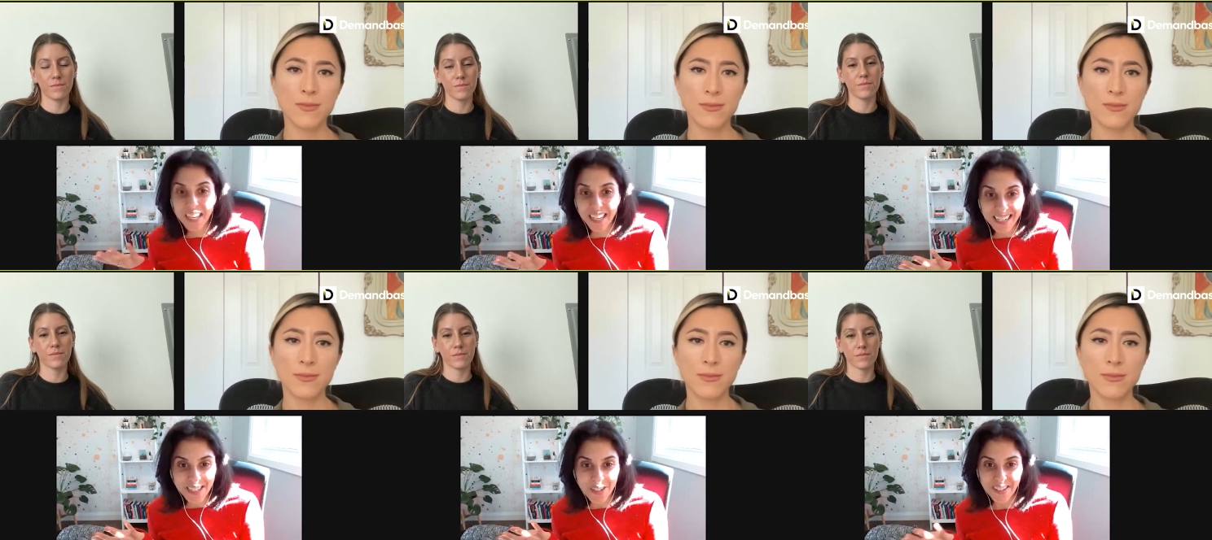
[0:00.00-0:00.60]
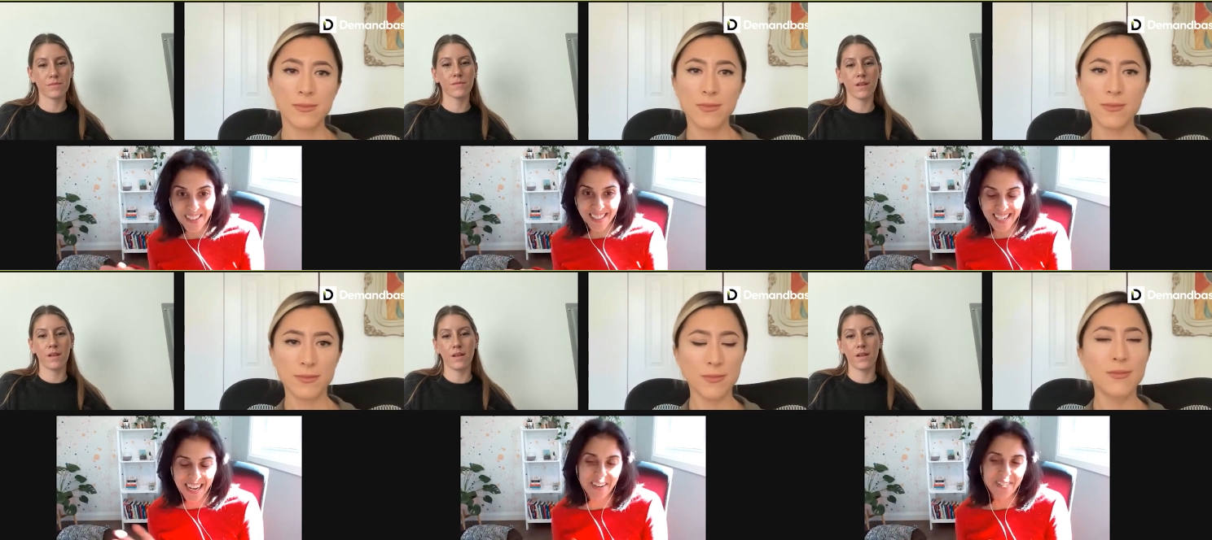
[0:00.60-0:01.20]
Speaker 1: can I do in this
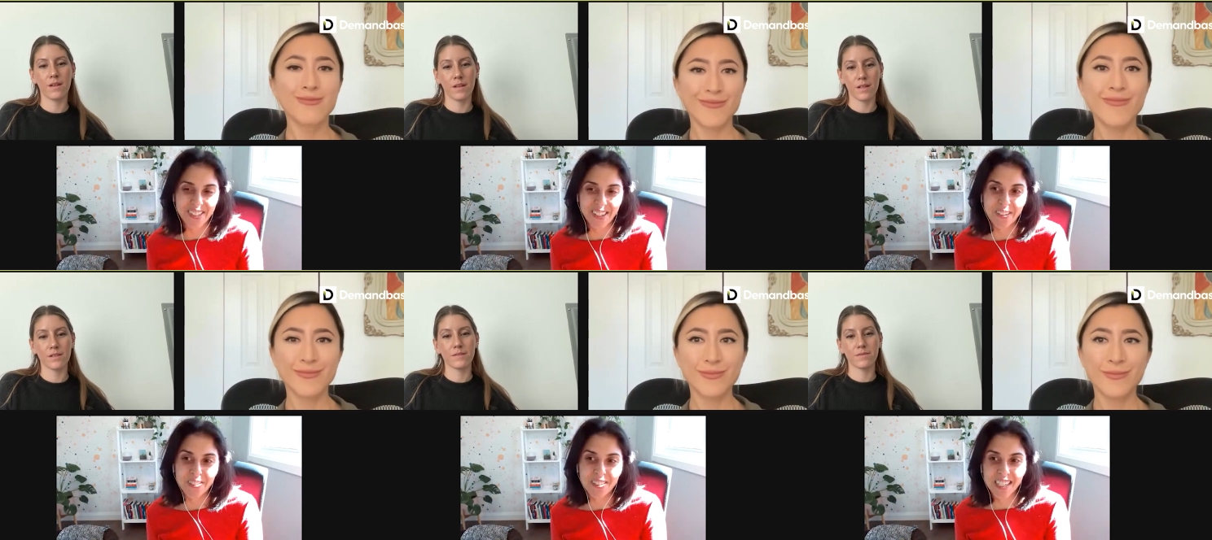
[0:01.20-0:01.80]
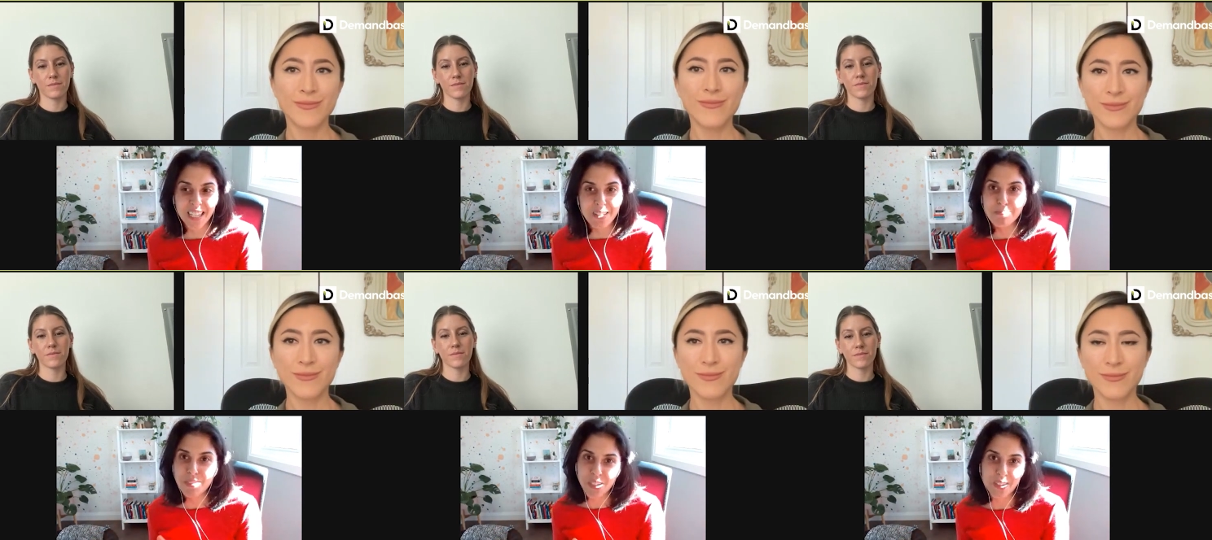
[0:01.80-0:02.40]
time? So keep
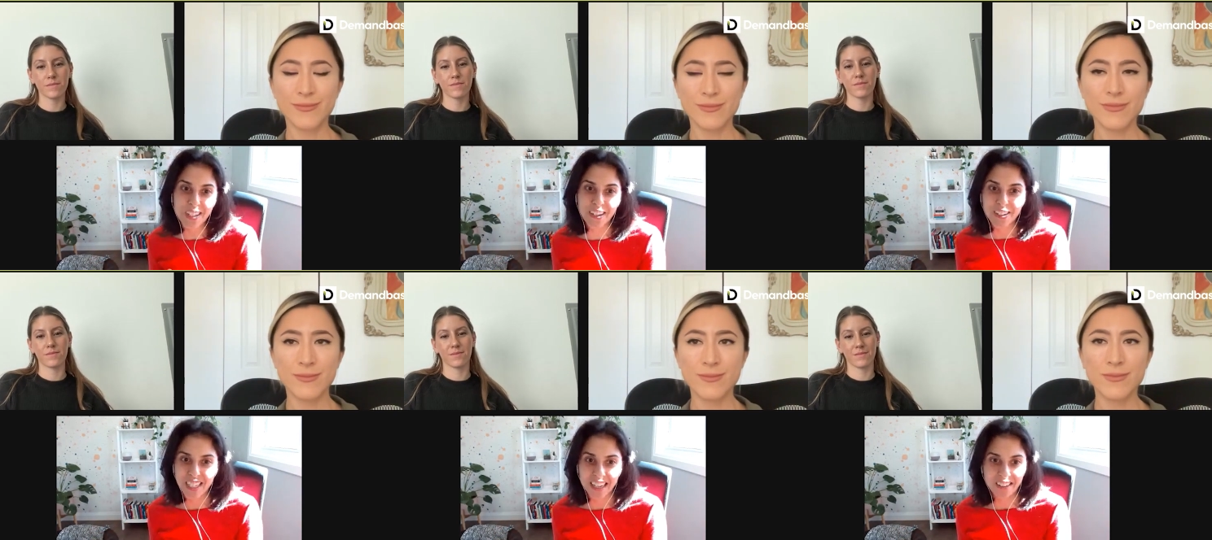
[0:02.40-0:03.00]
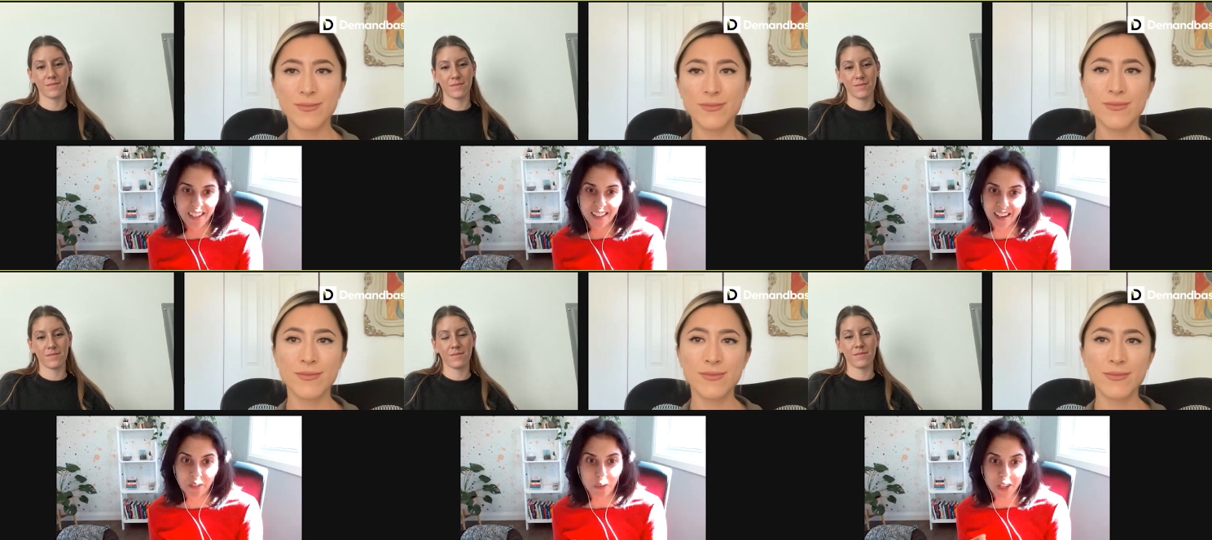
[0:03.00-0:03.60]
doing your daily, like
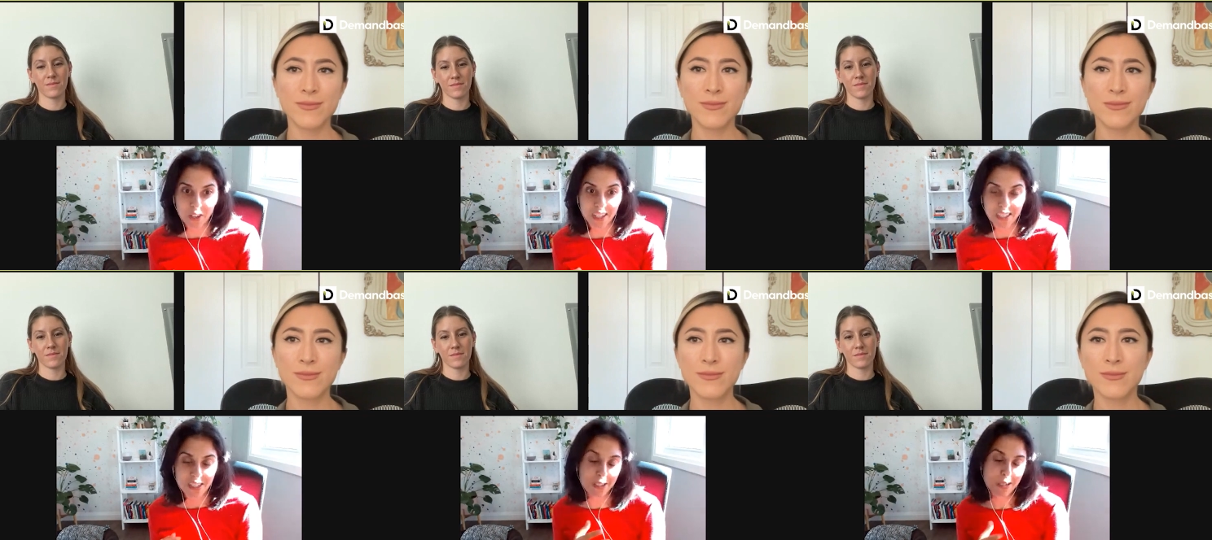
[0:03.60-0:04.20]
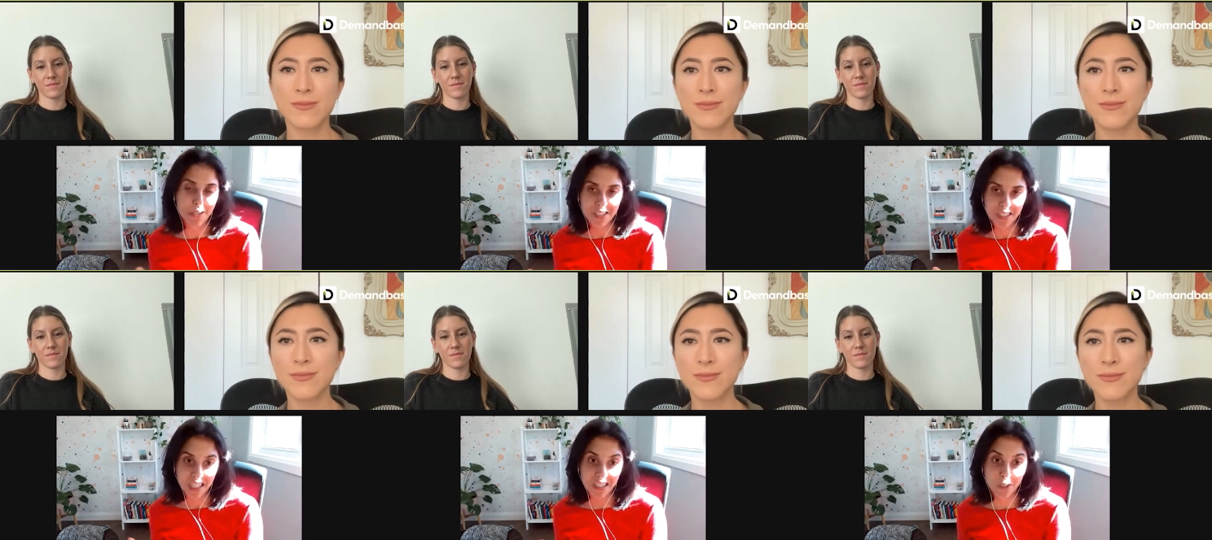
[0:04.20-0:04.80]
what you need to do to be
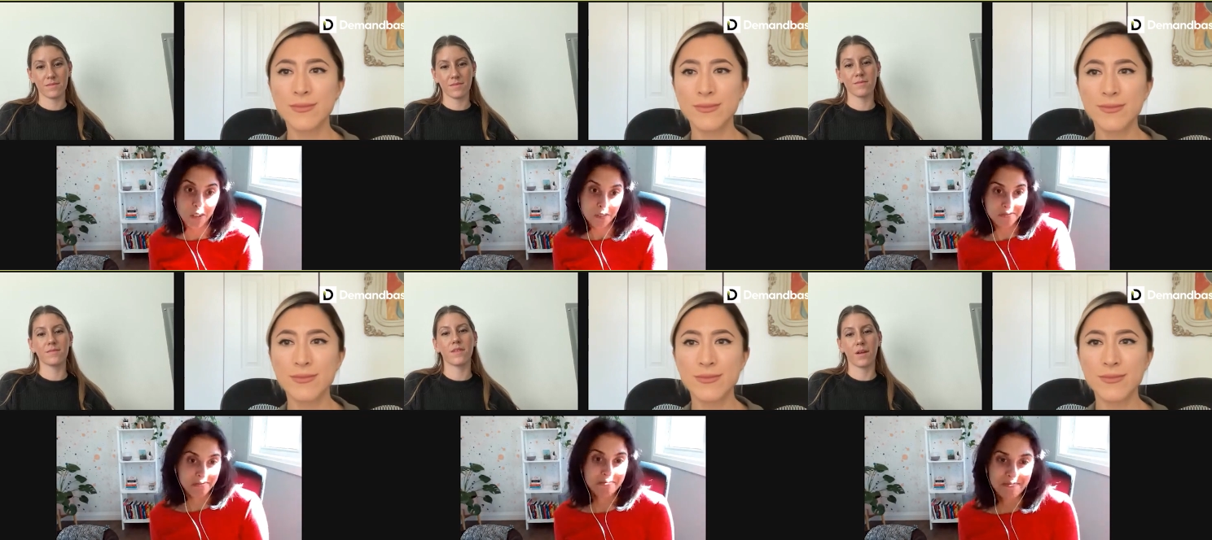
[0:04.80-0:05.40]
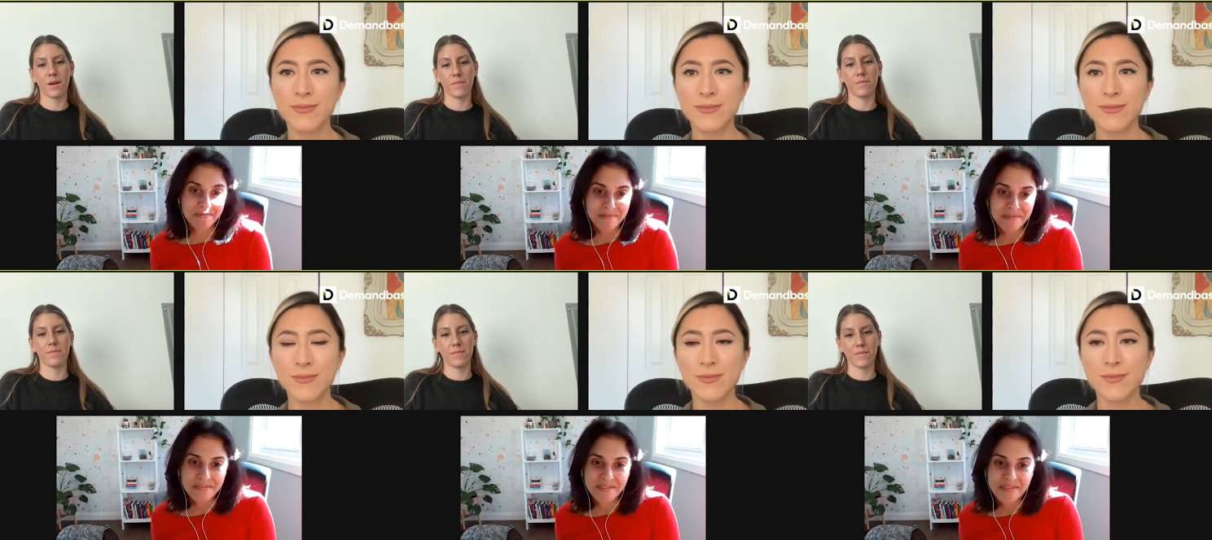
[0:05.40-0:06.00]
successful.
Speaker 2: Yeah.
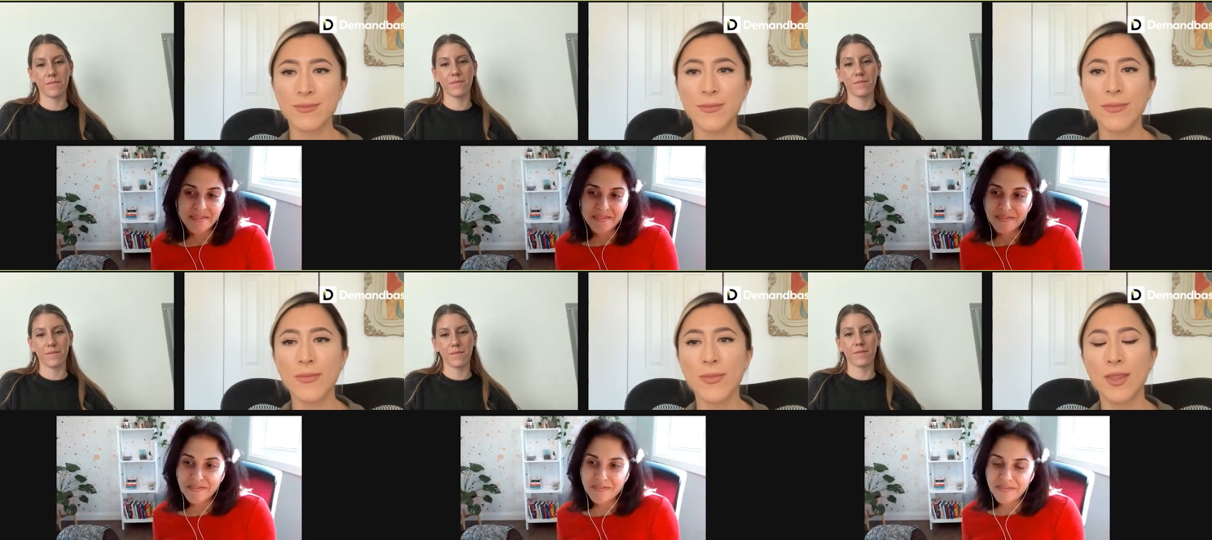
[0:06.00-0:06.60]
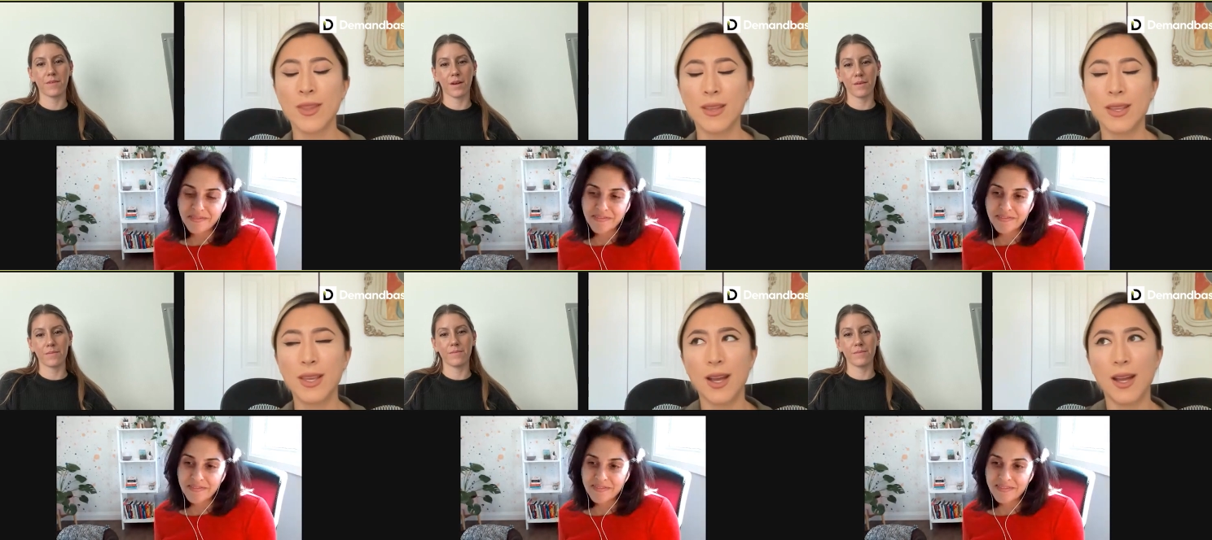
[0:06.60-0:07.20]

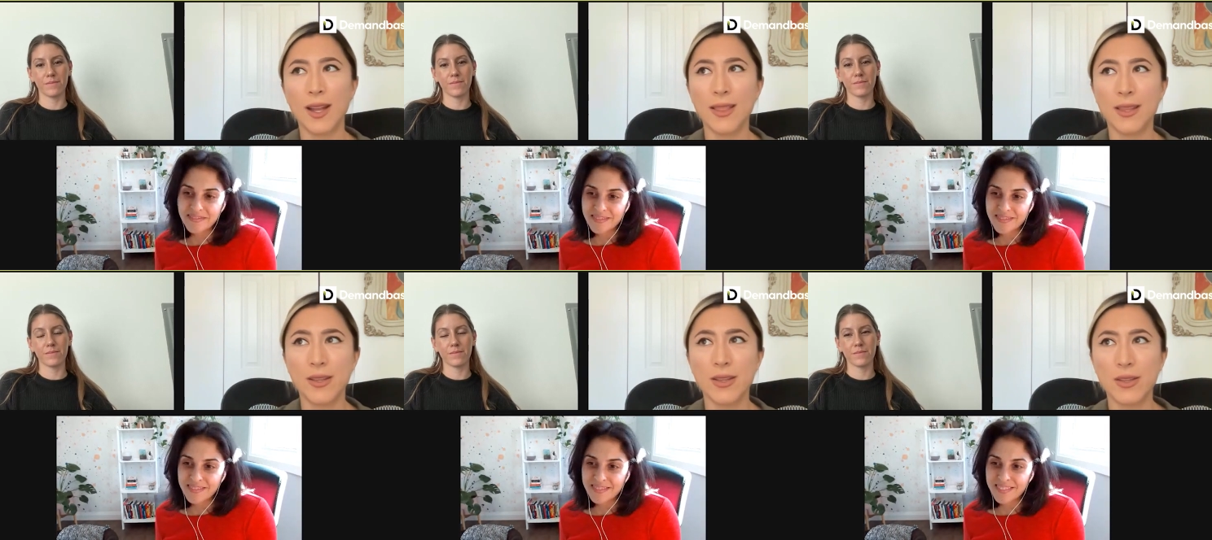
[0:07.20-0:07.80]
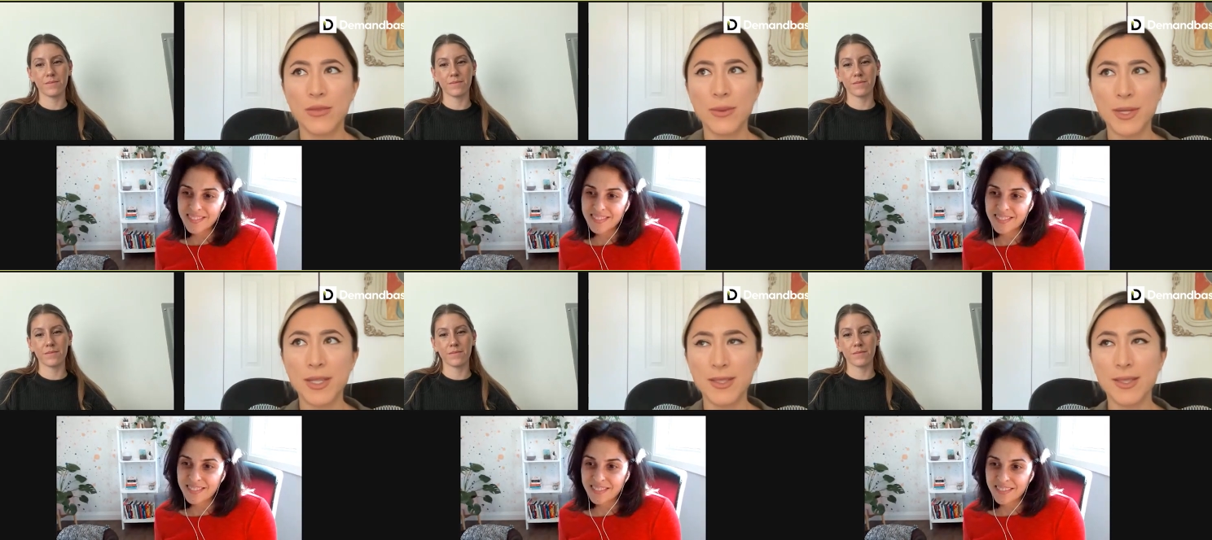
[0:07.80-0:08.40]
Yeah, yeah I think for me it's